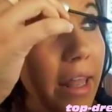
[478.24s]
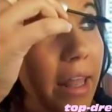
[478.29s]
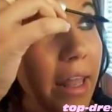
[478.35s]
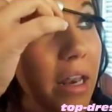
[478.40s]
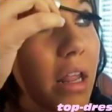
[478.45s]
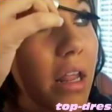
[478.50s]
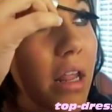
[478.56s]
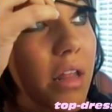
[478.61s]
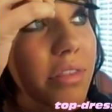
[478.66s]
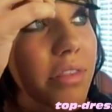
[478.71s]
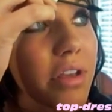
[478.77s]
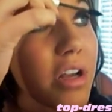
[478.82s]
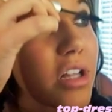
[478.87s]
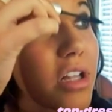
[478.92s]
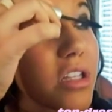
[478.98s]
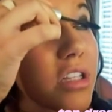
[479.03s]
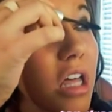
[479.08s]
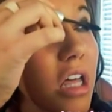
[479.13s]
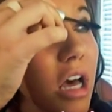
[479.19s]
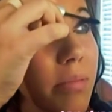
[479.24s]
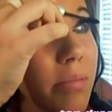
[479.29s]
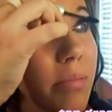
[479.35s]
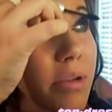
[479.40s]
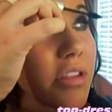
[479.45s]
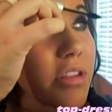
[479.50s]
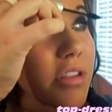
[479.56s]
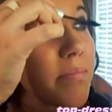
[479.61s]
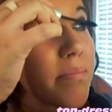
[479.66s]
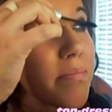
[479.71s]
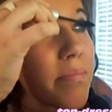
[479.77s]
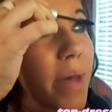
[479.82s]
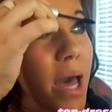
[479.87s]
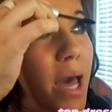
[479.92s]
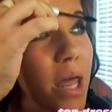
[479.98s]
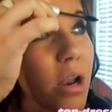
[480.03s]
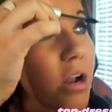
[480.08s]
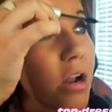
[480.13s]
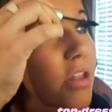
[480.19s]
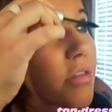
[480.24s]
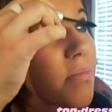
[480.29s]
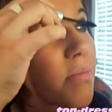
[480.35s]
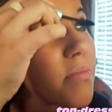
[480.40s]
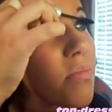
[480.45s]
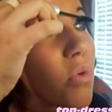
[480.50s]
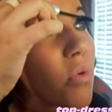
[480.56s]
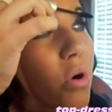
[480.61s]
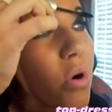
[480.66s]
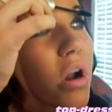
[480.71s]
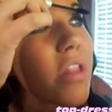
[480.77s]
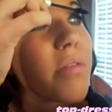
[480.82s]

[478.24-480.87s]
Okay, and the globbier the better, the